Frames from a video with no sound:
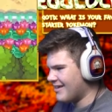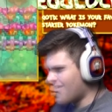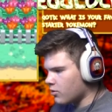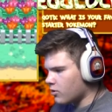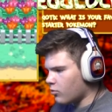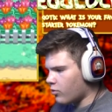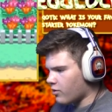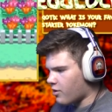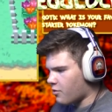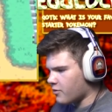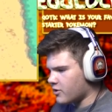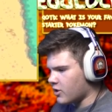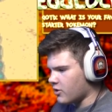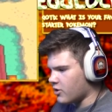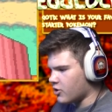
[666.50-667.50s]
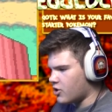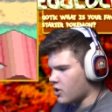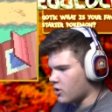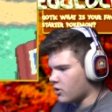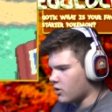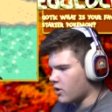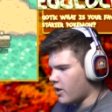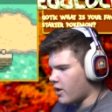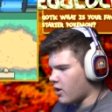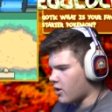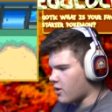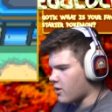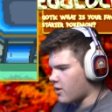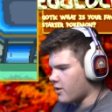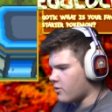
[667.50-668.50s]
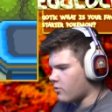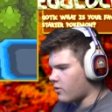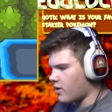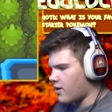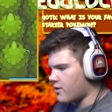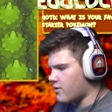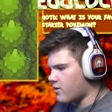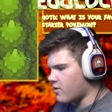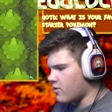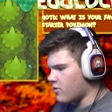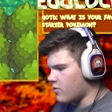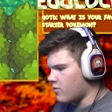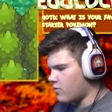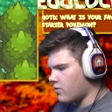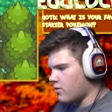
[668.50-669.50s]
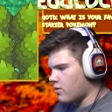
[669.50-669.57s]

we'll, we'll switch out the Shellder later because I don't need to